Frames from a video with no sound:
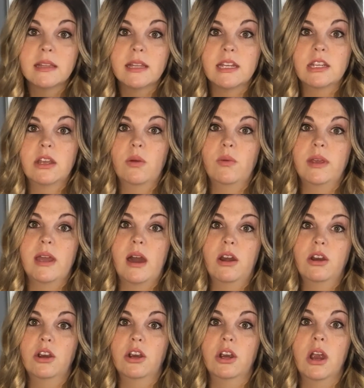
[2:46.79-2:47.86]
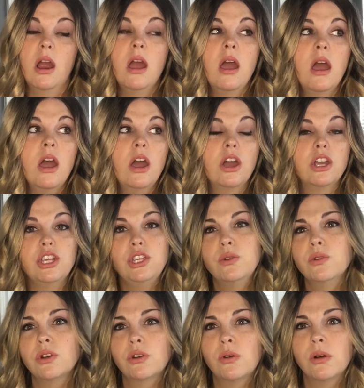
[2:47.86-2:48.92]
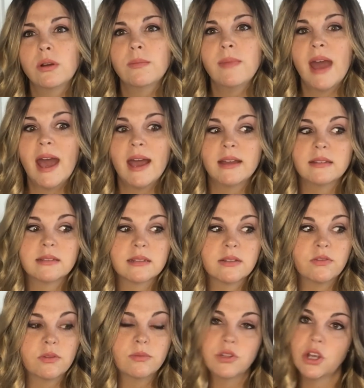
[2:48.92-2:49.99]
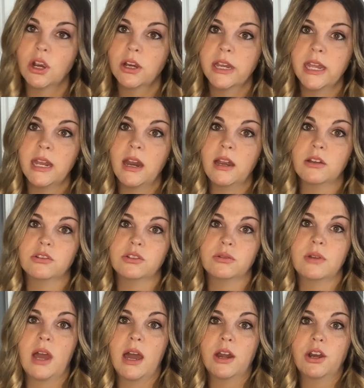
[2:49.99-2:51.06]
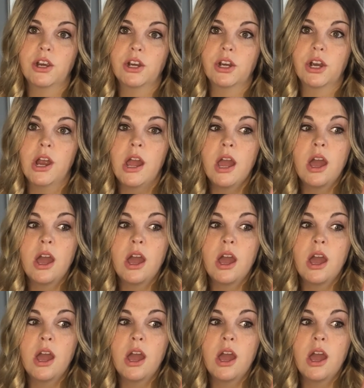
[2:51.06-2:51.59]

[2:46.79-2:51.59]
Like, we got her a unicorn mask from Target. I also got her